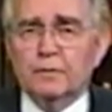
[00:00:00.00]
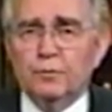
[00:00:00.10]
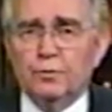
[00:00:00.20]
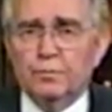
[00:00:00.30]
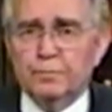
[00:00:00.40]

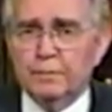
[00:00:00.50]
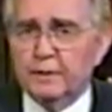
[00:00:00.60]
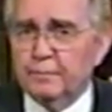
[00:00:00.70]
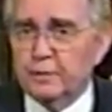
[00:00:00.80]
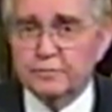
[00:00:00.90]
whom
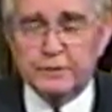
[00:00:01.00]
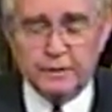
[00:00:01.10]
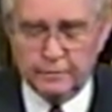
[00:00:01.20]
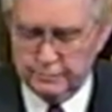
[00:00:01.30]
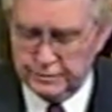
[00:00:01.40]
uh, most
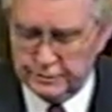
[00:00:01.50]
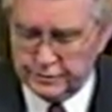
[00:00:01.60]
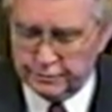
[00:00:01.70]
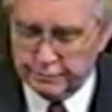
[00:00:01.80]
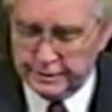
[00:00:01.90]
theologians
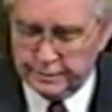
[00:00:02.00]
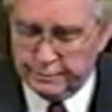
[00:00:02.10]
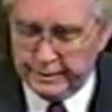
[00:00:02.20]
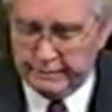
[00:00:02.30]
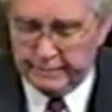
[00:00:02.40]
agree to be